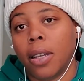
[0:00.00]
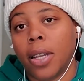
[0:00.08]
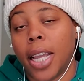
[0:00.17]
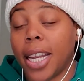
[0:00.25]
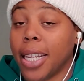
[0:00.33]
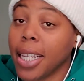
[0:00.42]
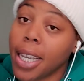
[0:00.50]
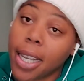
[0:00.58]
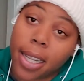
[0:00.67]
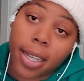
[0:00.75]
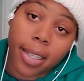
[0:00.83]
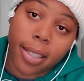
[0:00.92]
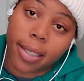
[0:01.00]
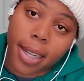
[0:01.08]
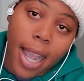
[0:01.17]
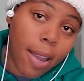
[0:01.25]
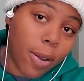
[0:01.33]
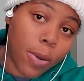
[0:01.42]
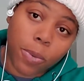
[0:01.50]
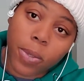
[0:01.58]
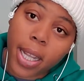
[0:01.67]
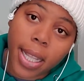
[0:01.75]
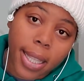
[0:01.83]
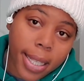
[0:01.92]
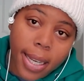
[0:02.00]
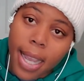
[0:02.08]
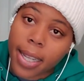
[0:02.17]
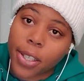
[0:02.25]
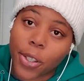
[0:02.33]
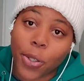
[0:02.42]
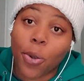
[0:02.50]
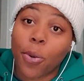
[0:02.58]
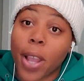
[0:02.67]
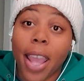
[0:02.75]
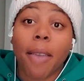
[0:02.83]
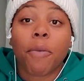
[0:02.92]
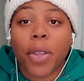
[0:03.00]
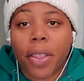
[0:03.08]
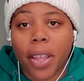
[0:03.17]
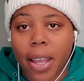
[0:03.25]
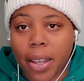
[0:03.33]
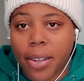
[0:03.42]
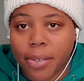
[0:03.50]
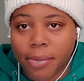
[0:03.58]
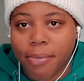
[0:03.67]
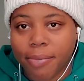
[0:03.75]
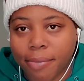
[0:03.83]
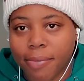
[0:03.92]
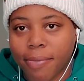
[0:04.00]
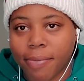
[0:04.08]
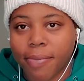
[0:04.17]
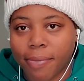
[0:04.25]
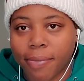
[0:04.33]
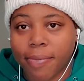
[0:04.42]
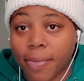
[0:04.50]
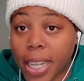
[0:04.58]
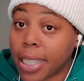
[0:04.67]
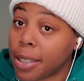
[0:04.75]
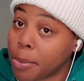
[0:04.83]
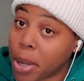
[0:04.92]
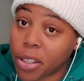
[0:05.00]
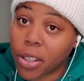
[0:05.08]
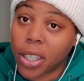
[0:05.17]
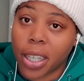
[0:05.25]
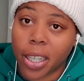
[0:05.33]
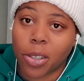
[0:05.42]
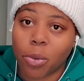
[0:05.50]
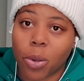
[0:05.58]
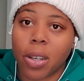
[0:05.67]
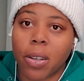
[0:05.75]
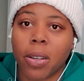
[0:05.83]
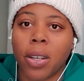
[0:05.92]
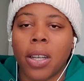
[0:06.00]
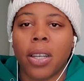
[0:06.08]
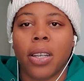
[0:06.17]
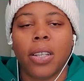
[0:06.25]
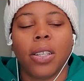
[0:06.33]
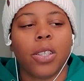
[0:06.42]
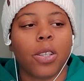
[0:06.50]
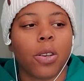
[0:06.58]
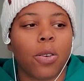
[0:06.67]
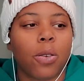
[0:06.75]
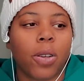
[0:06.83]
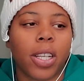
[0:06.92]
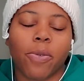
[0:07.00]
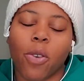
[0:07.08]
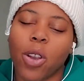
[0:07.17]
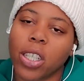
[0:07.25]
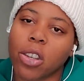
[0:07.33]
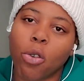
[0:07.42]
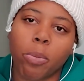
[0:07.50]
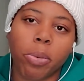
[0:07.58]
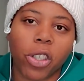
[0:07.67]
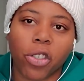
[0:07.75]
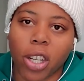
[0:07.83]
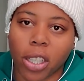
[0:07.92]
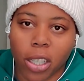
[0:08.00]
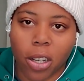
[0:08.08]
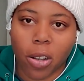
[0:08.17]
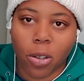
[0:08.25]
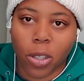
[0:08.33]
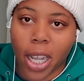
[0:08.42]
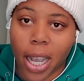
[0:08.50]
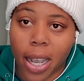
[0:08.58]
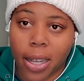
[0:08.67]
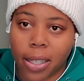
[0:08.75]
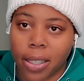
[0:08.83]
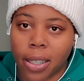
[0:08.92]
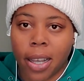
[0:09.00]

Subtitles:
And again, I own nothing. I control everything. That's a major key as well. So as far as corporate structure goes, guys,